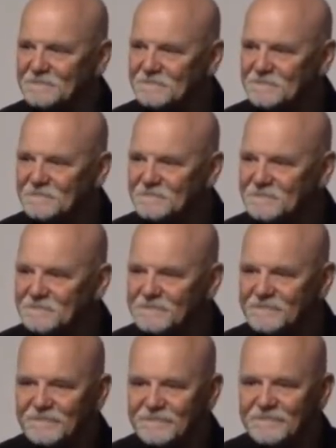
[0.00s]

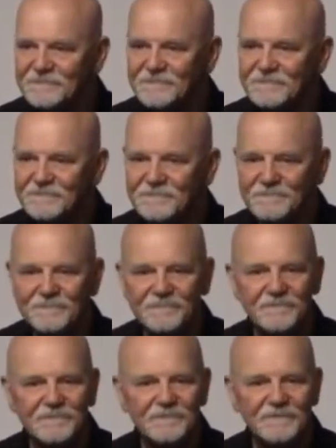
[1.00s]

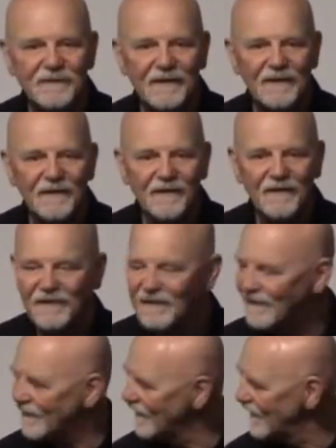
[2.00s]

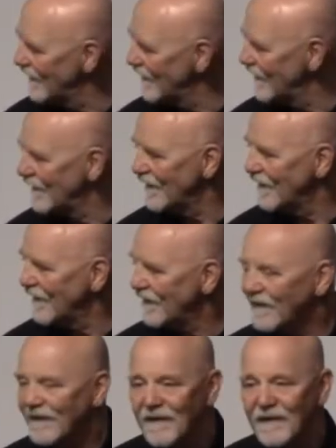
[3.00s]

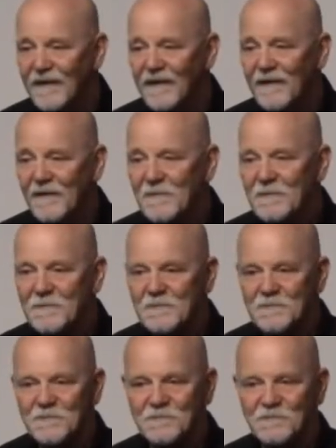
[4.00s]

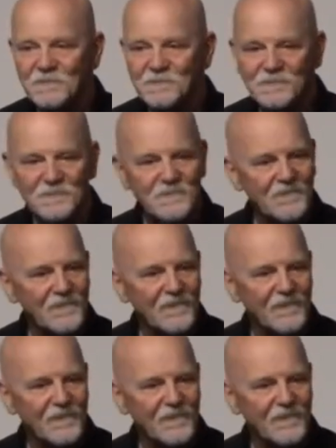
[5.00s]
[no speech]